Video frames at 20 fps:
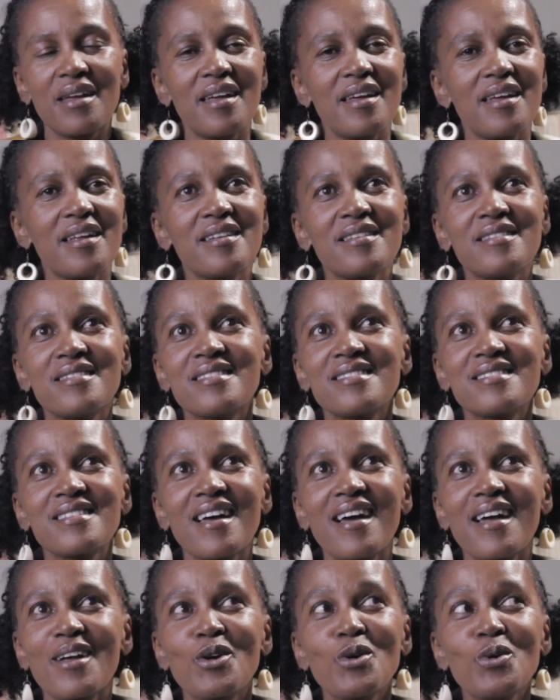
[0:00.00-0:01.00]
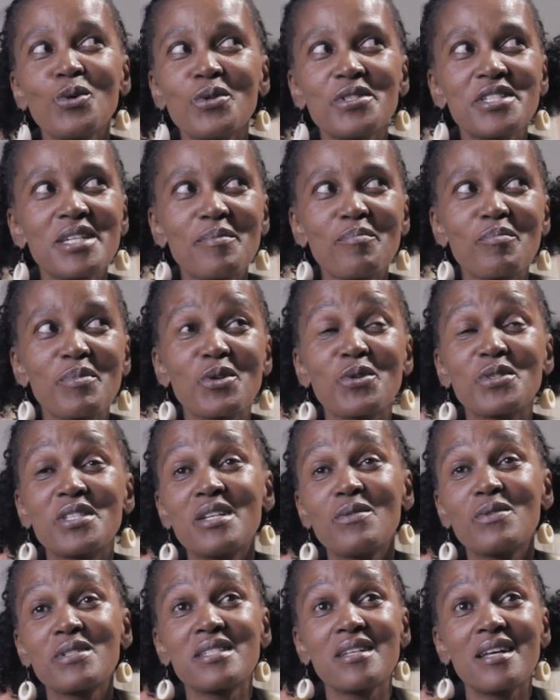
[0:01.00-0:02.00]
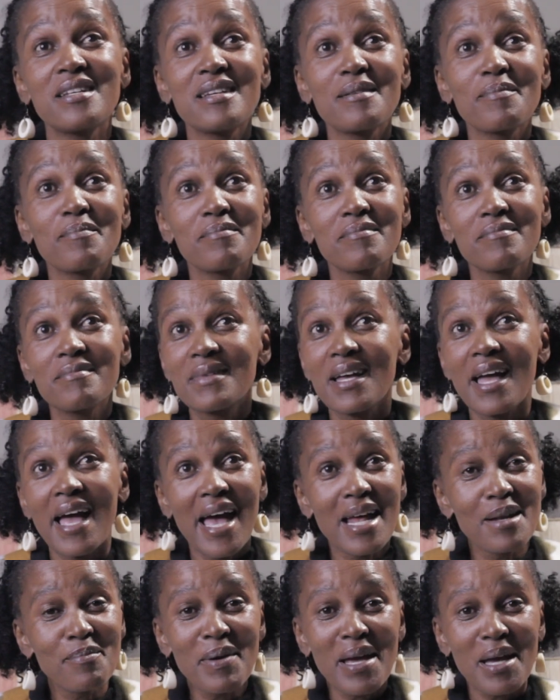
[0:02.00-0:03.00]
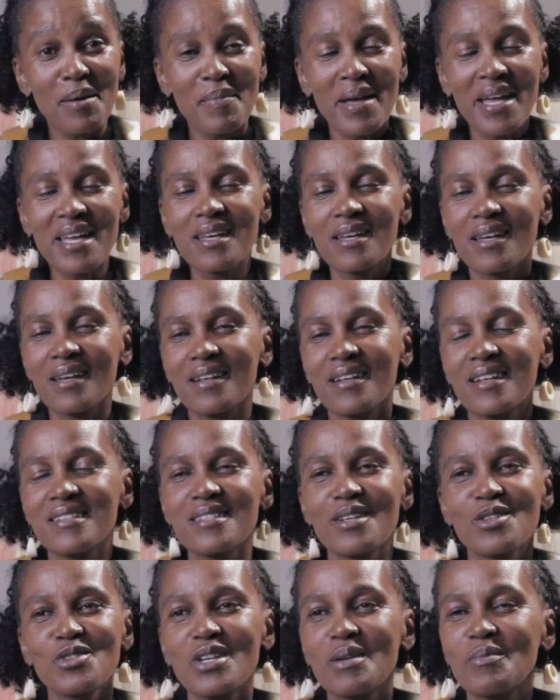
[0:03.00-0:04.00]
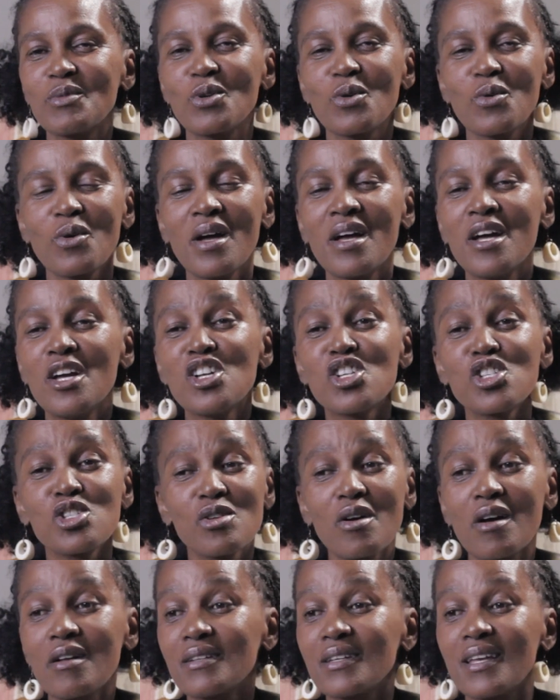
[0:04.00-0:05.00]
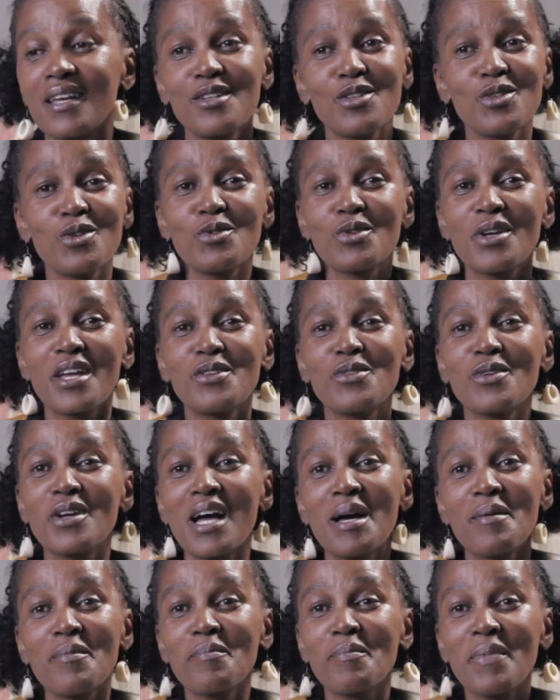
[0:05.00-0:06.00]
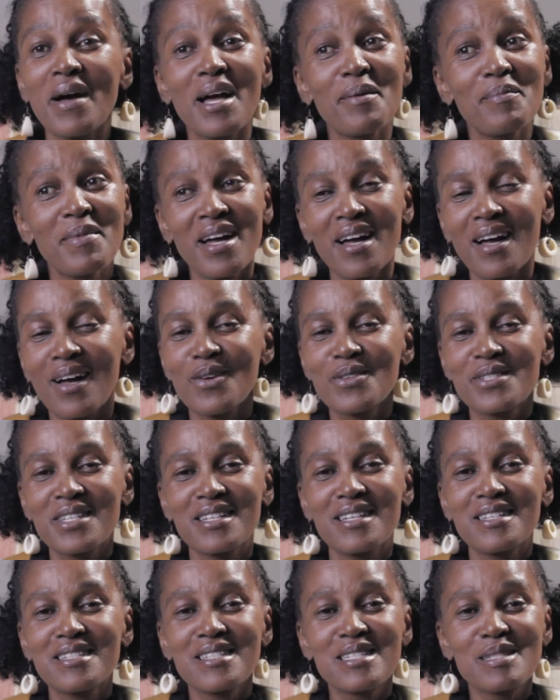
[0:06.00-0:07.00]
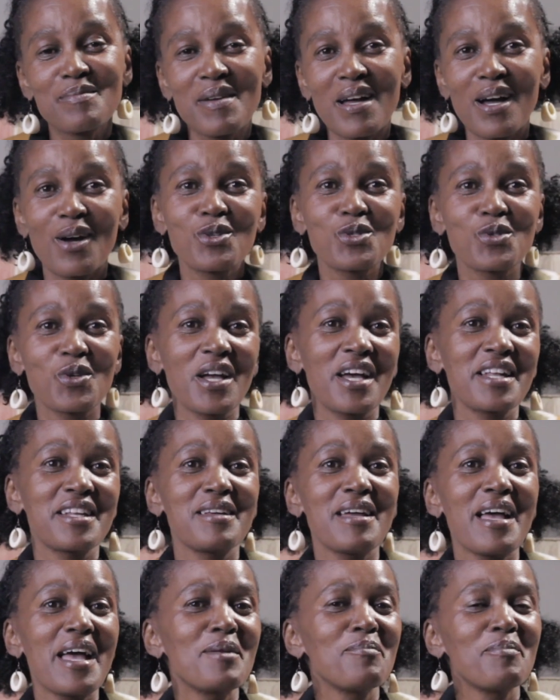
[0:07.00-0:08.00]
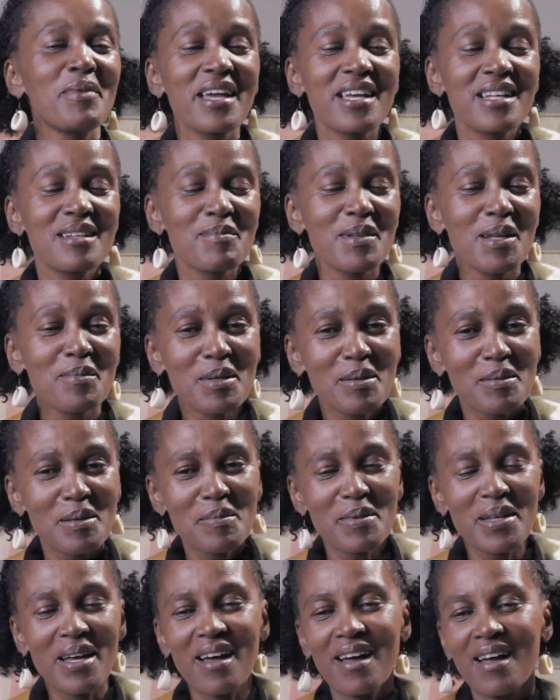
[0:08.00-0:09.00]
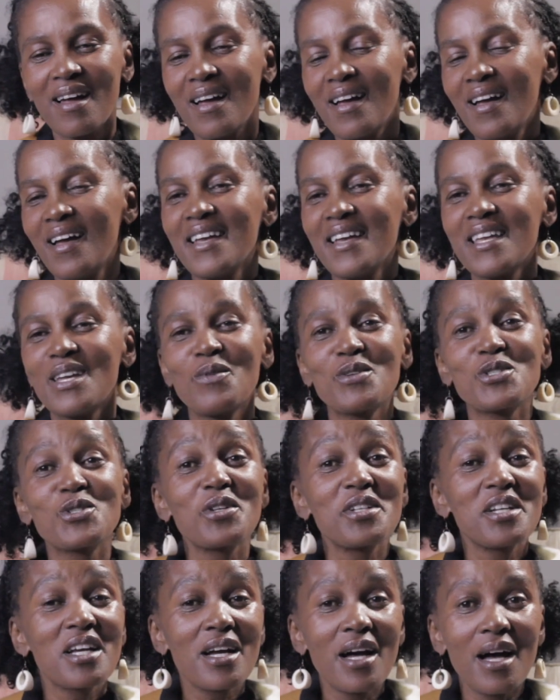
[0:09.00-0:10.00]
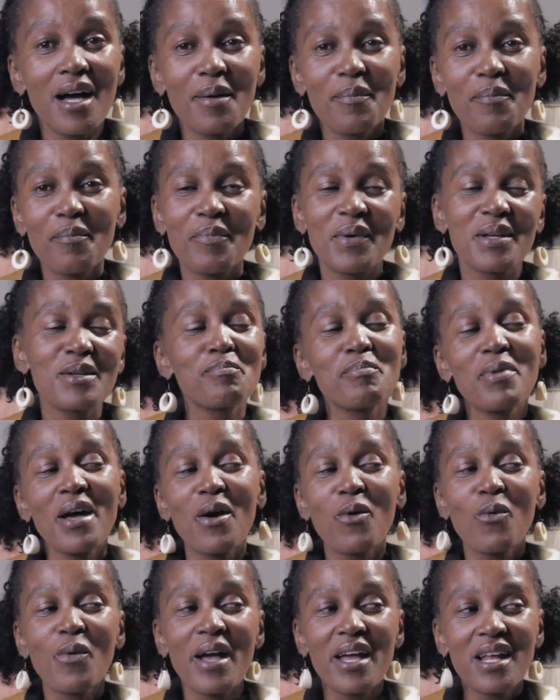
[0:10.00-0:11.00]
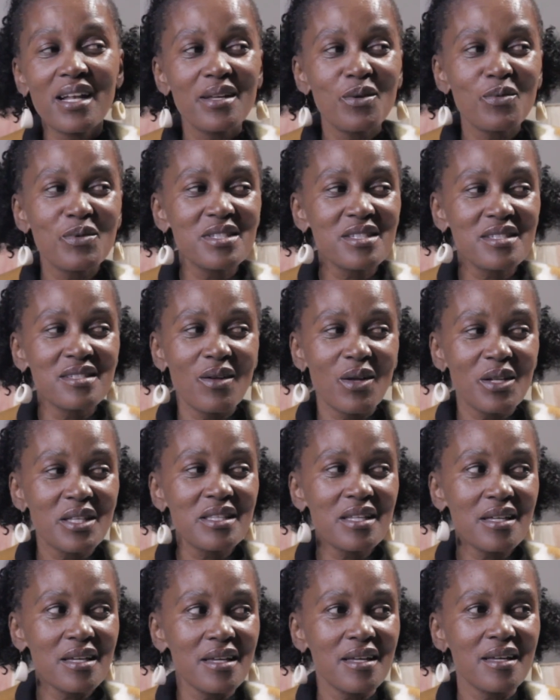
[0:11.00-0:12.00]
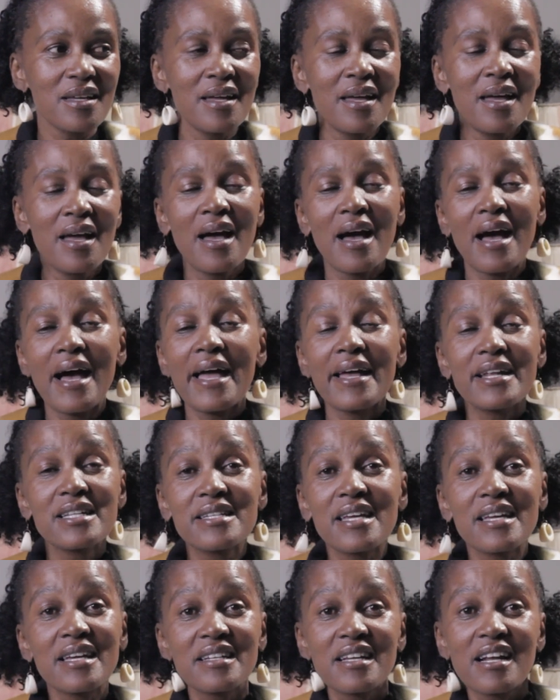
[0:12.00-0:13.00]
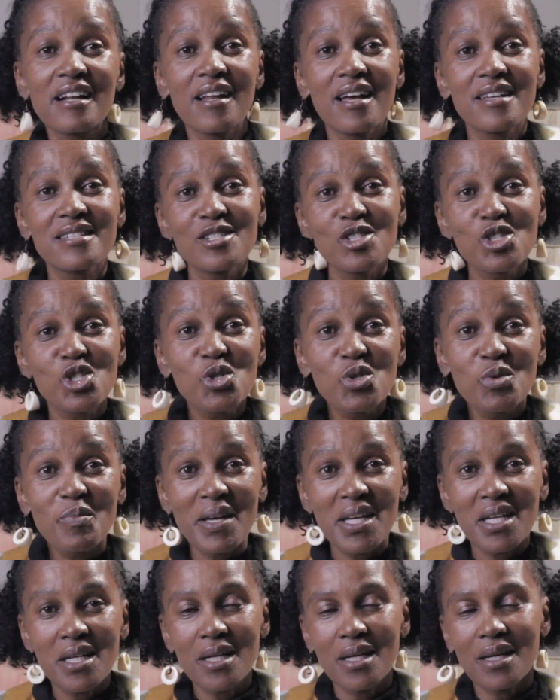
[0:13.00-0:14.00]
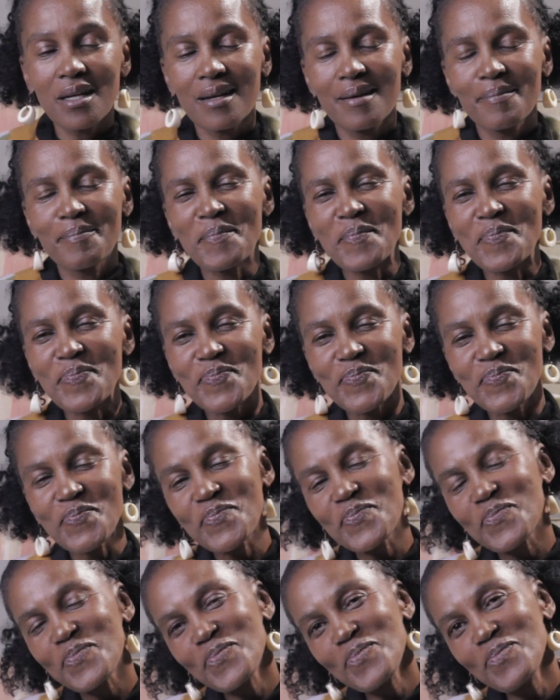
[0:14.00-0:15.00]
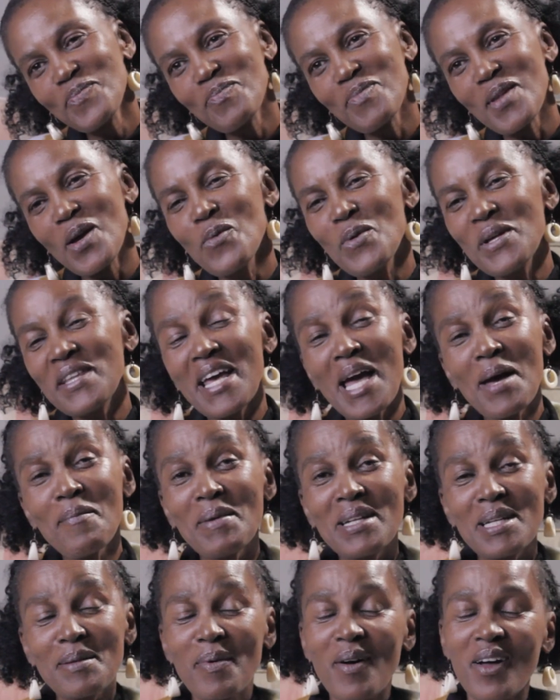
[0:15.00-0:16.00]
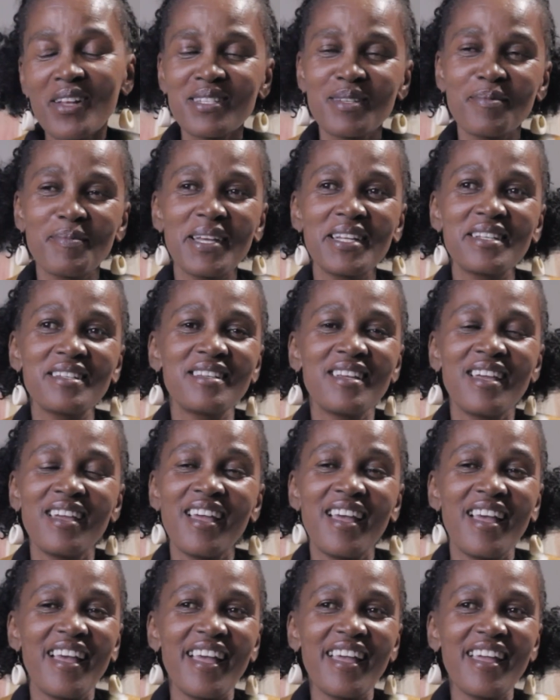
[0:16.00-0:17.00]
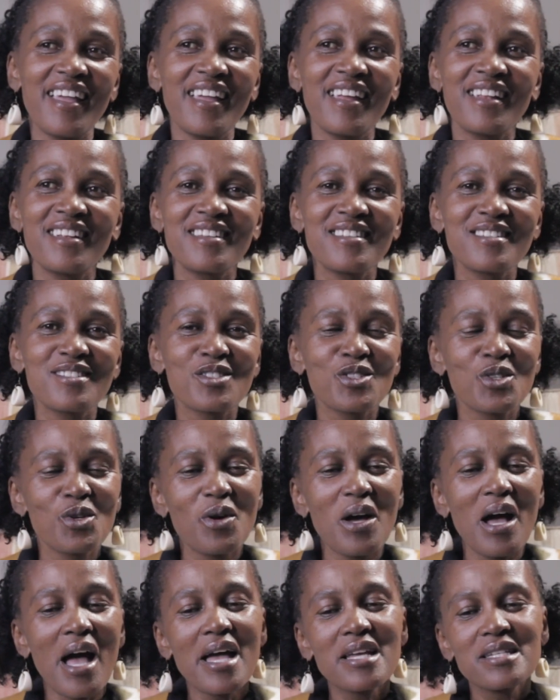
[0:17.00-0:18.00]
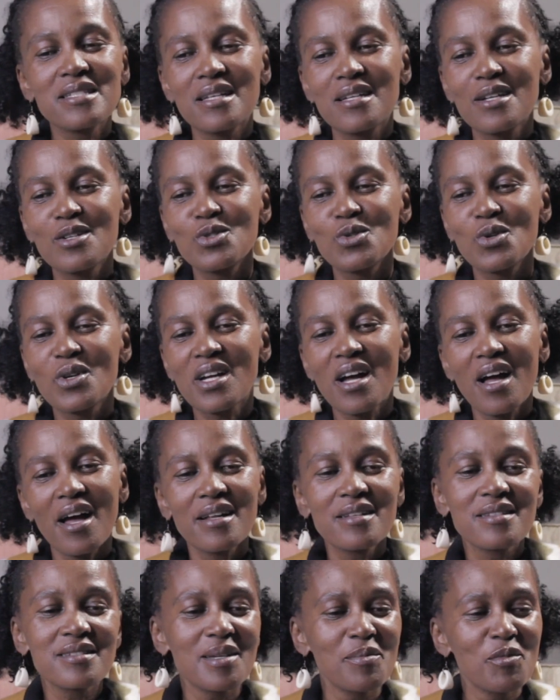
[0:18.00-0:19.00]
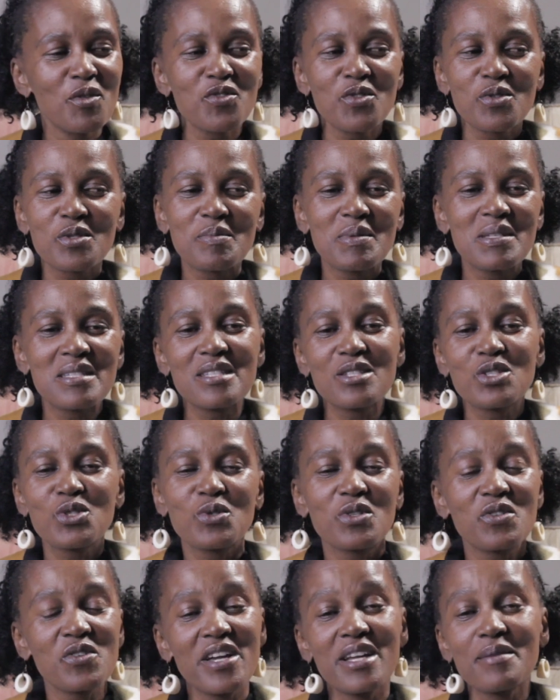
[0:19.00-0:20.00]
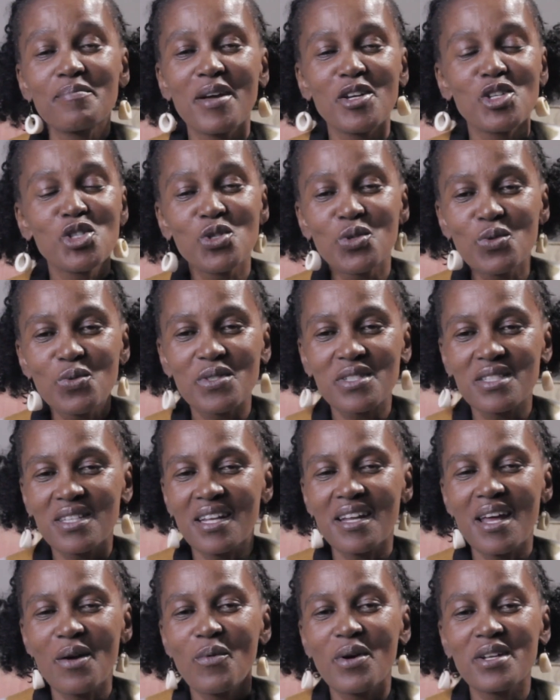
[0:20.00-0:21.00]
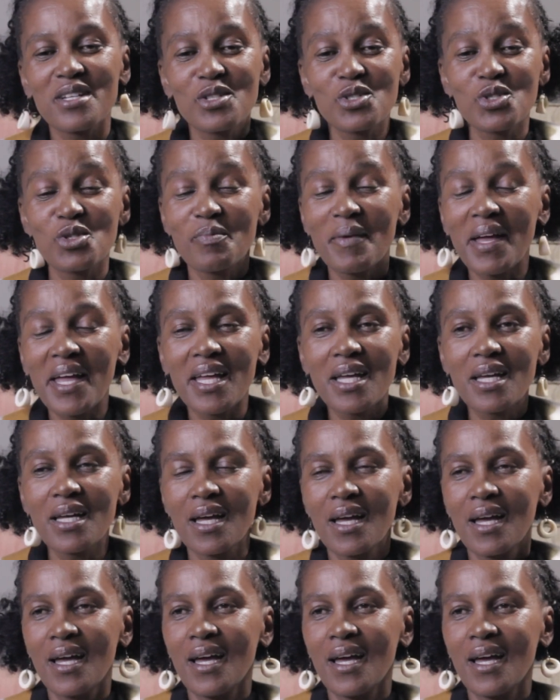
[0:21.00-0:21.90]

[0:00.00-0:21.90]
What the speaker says: And I called him because he was studying handbag making, and I said to him, Sean, can you come by my house and teach me how to cut a handbag and blah blah blah blah. He was going to come, but while he was not there, I had taken a class in shoemaking with Emily Potterman. And so I started to cut some of those pieces to create my shoes that I wanted to make.